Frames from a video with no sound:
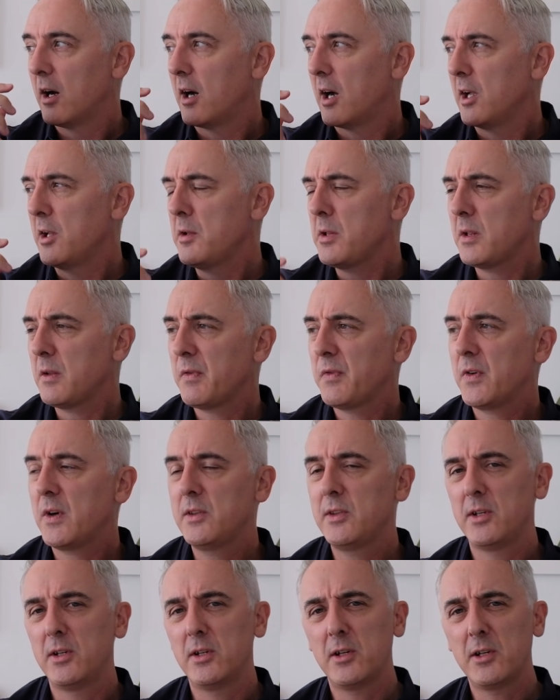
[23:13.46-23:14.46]
I used to
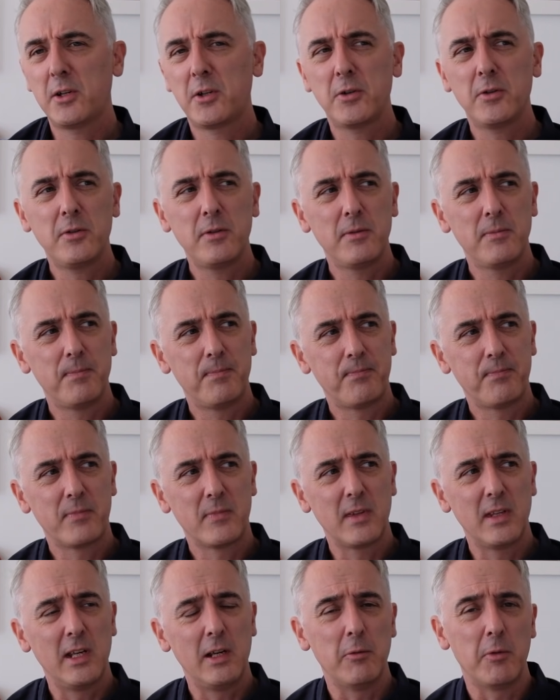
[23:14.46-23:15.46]
find the Nikon,
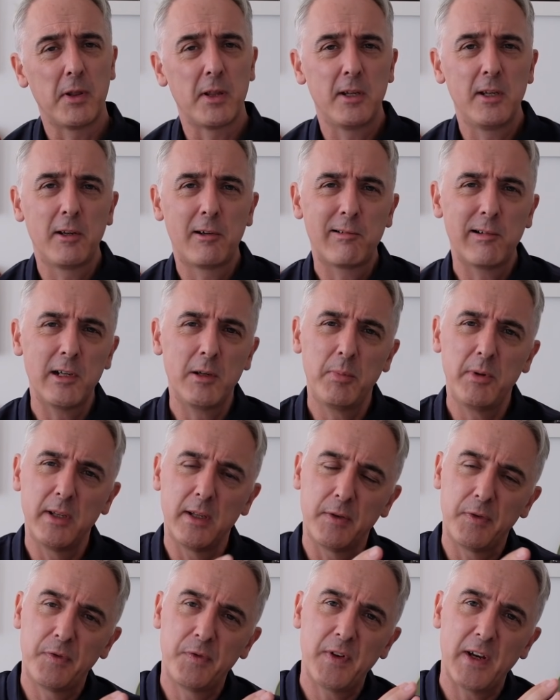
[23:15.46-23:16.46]
it was an incredibly
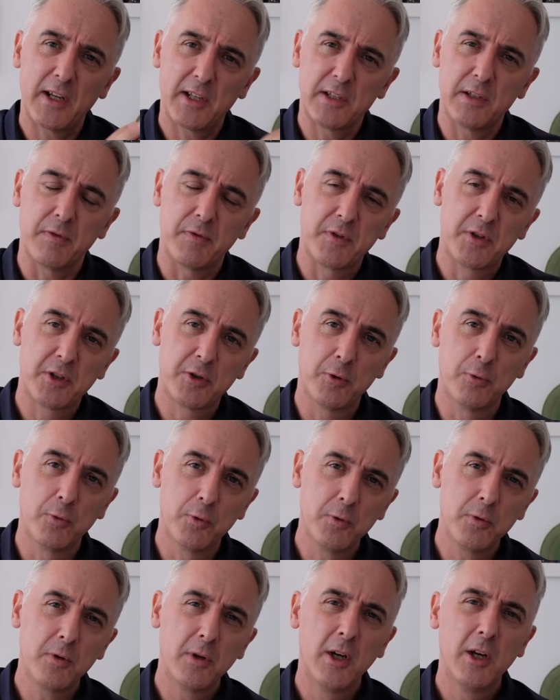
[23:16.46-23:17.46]
effective
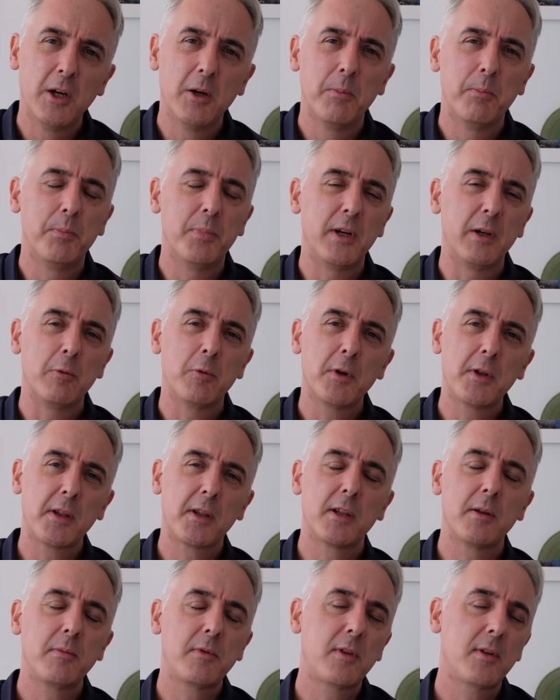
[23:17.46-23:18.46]
tool, but it wasn't
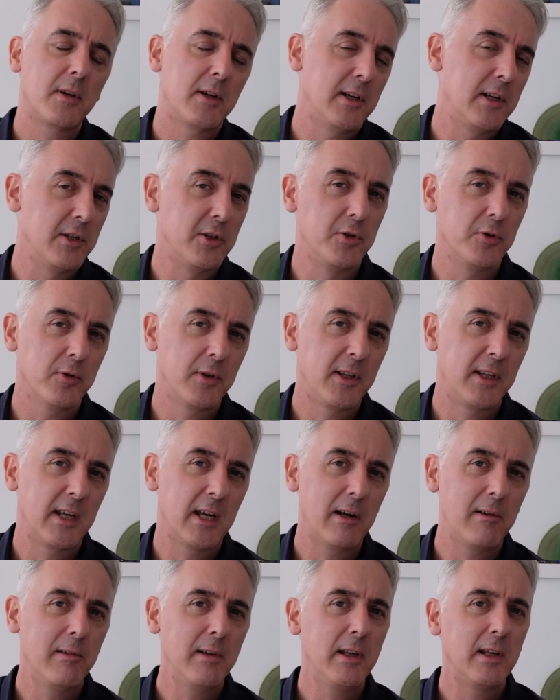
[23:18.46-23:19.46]
something that I enjoyed
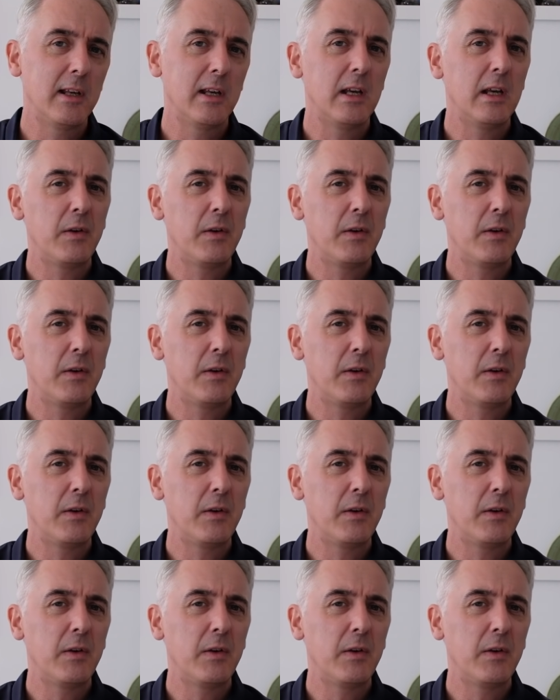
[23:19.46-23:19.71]
carrying.